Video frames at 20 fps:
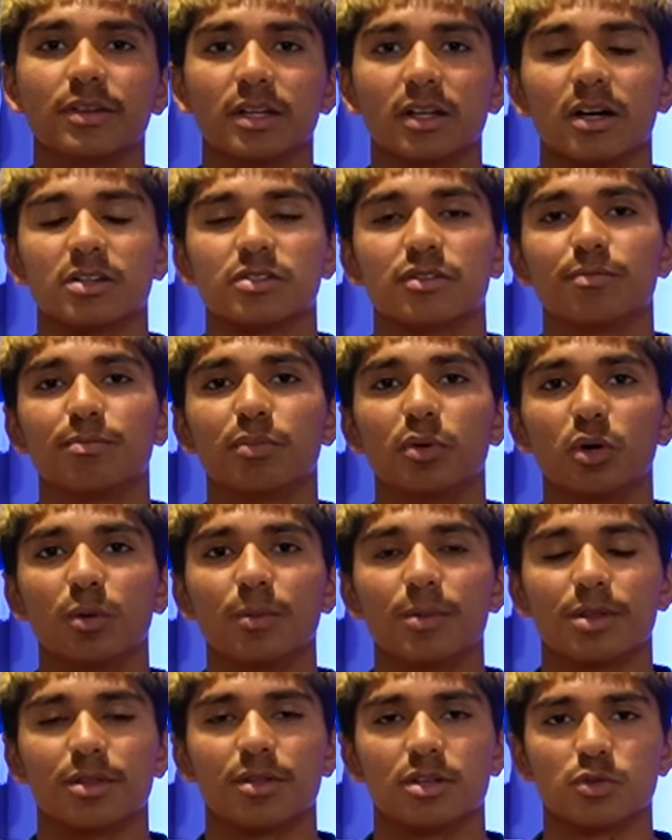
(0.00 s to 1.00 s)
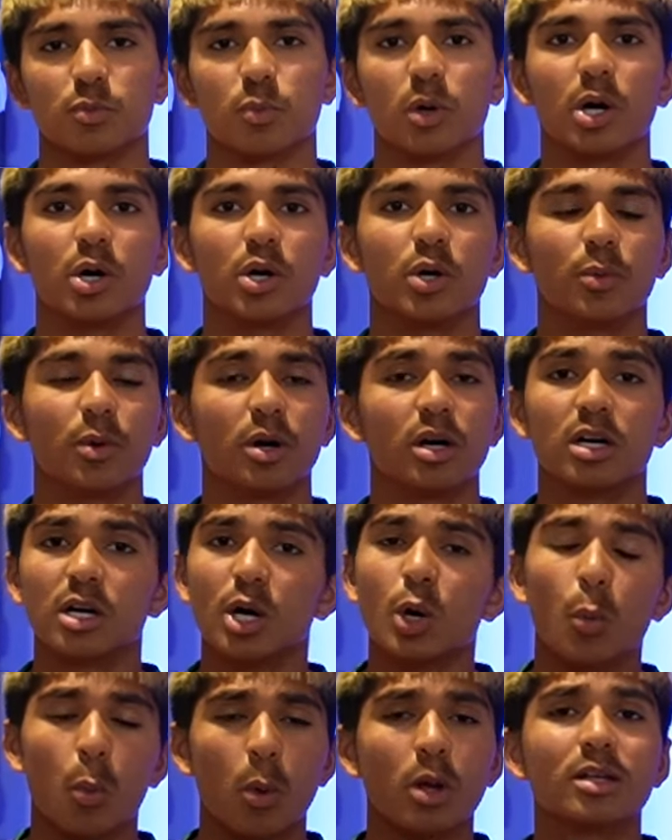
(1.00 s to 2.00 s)
of the likes of Bournemouth as well, who were
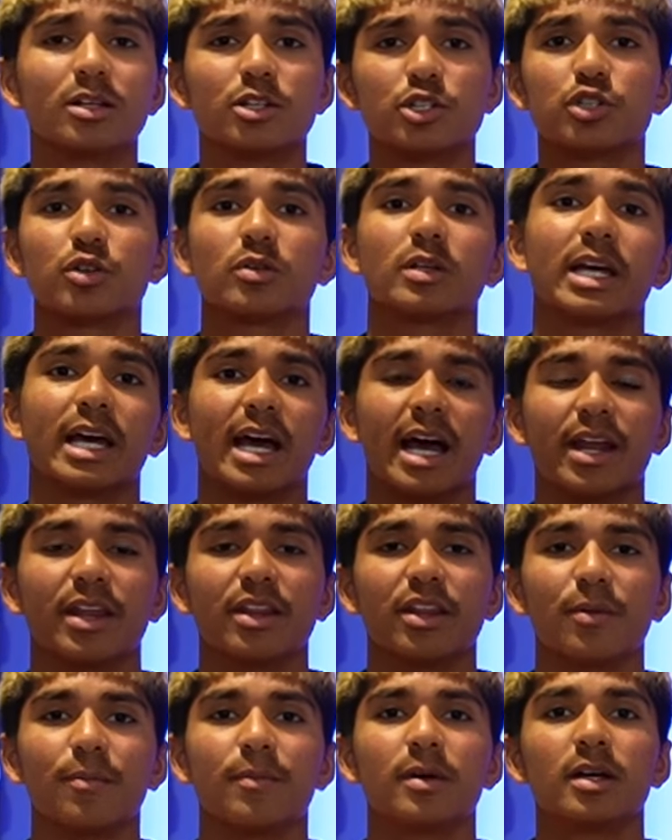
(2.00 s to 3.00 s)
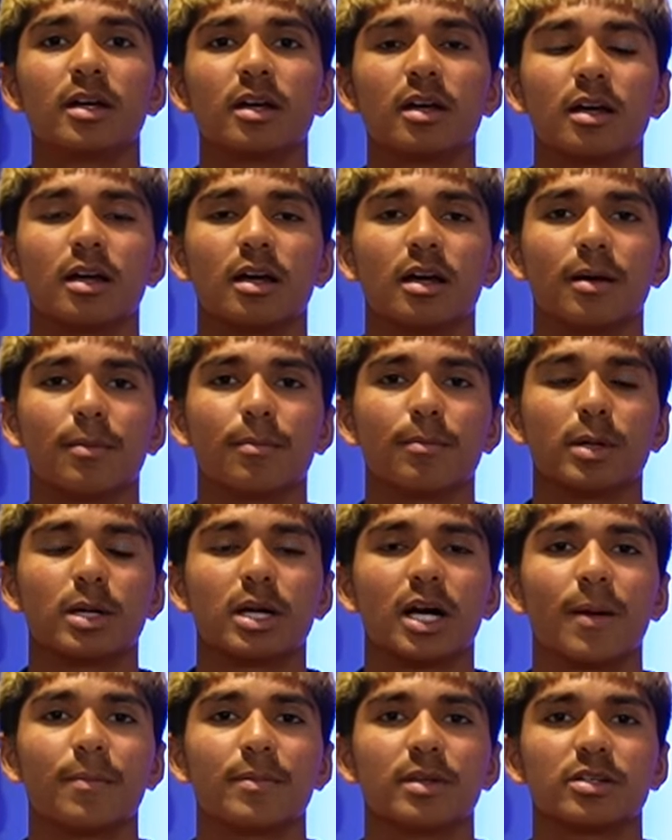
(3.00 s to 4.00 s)
well and truly ahead of them.
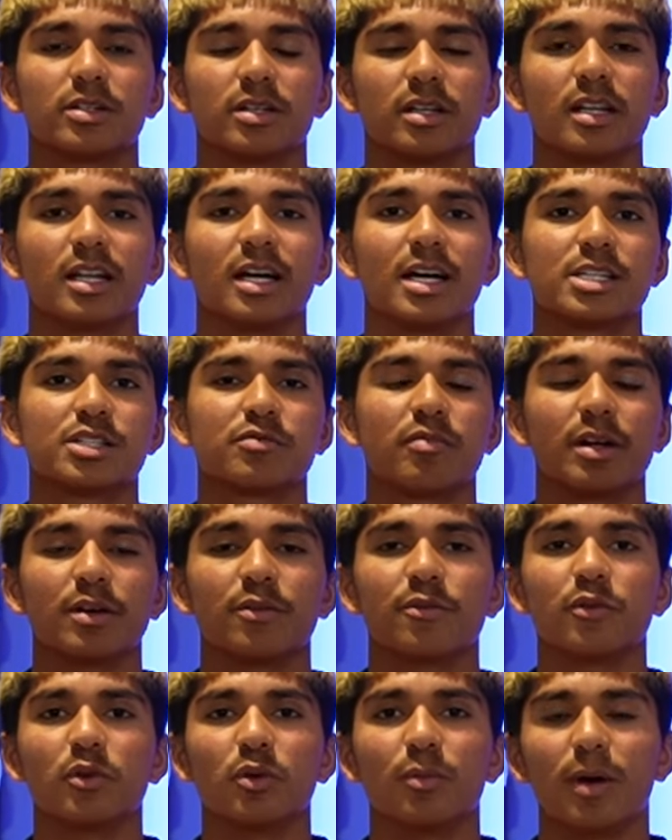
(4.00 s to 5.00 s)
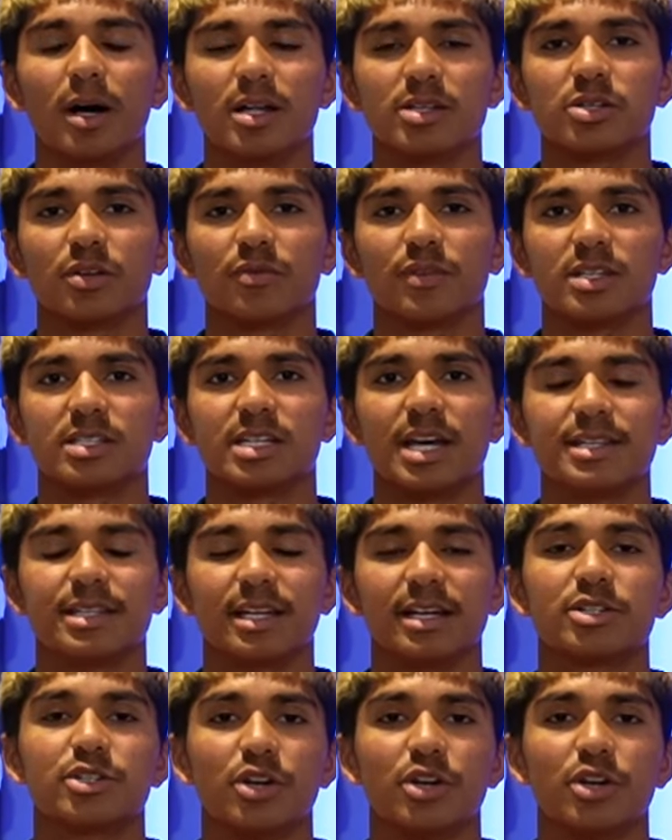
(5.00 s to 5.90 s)
Come to the last 3 to 4 months of the season, they